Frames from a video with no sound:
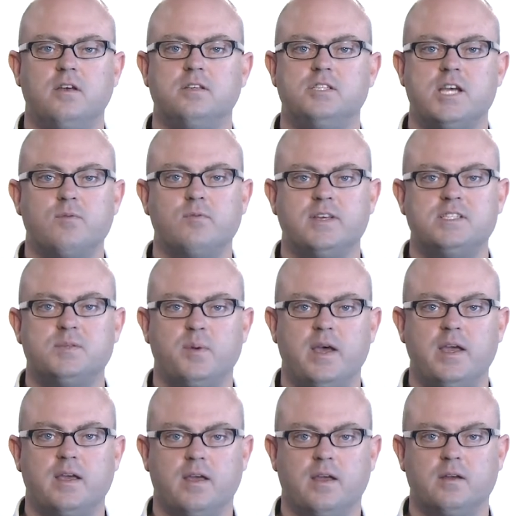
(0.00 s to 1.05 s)
Generally
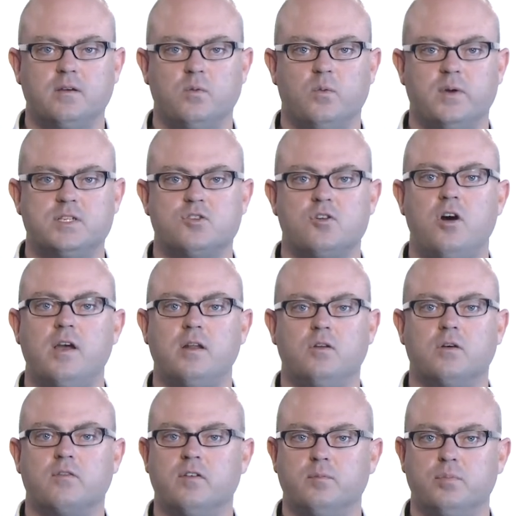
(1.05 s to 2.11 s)
speaking, we try and
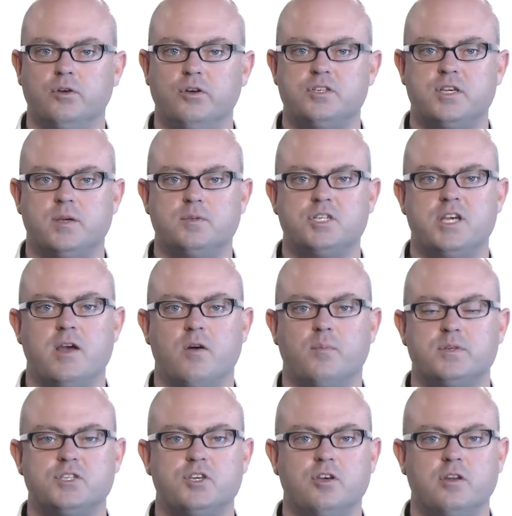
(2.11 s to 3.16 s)
look for blue chip share
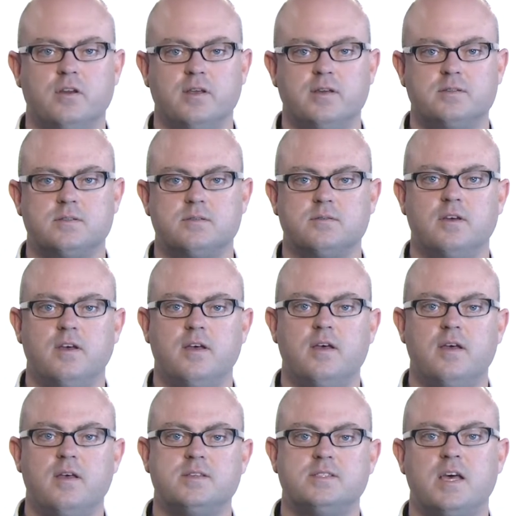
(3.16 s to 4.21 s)
opportunities,
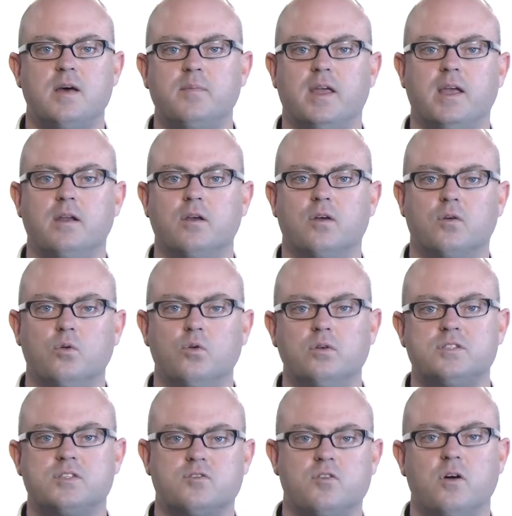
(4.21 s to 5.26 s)
something in a
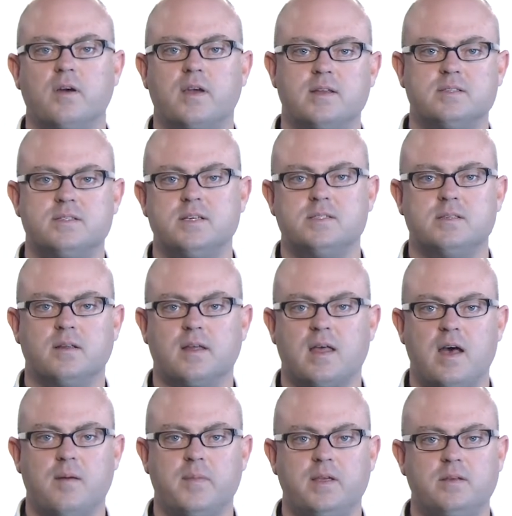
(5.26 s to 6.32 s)
good, strong, consistent
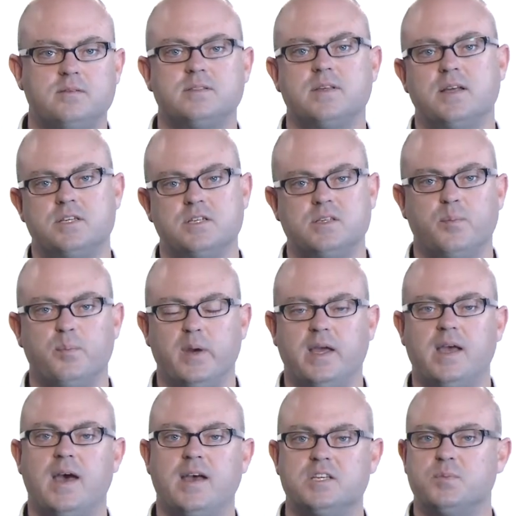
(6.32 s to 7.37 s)
company such as a
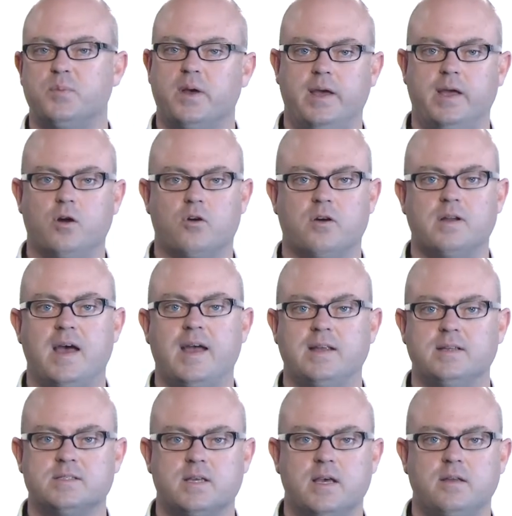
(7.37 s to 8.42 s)
BHP or an
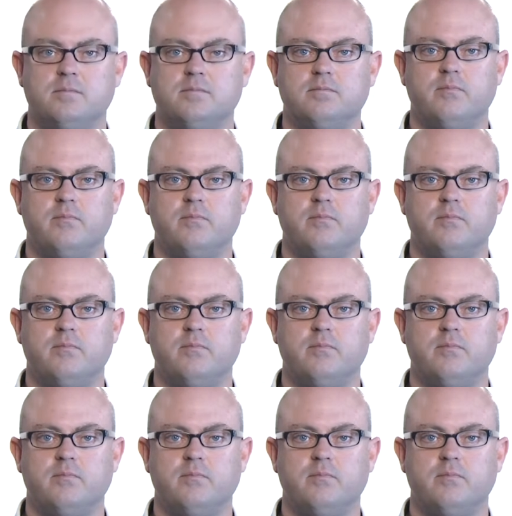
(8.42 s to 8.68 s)
ANZ.